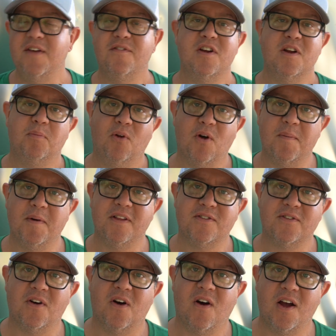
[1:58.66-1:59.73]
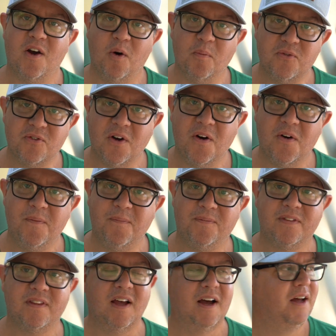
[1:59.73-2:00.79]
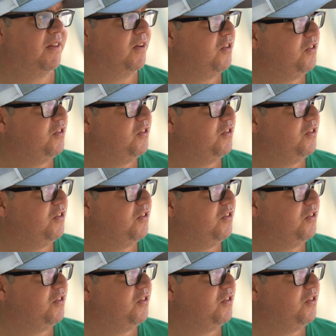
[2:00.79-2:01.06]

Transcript: even deployment. So I hope so. They're